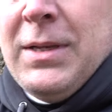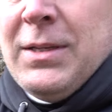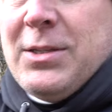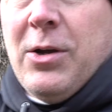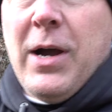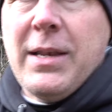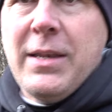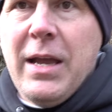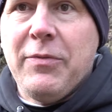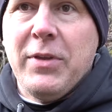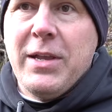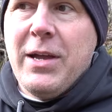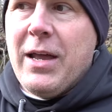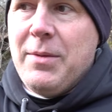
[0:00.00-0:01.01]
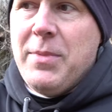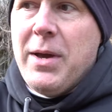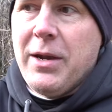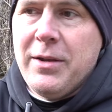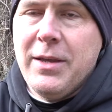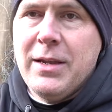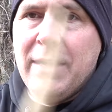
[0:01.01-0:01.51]
So I definitely got him
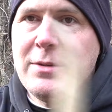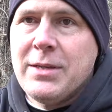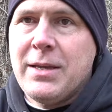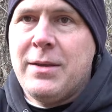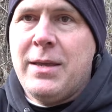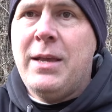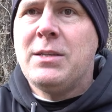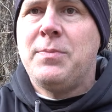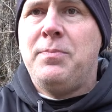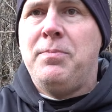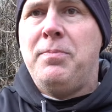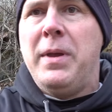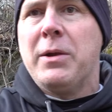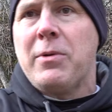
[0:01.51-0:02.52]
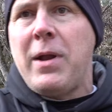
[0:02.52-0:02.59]
mounted in. I was like, he's a big